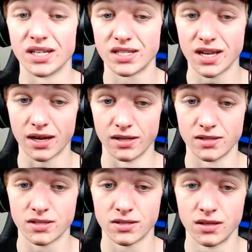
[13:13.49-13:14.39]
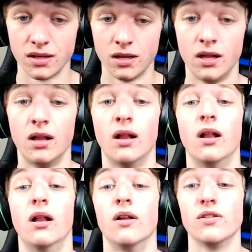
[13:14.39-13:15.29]
6 seconds.
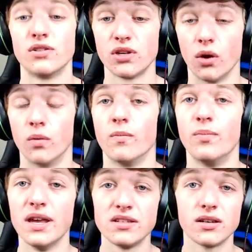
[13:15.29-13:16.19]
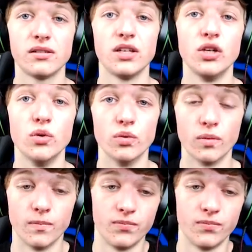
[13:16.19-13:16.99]
So basically you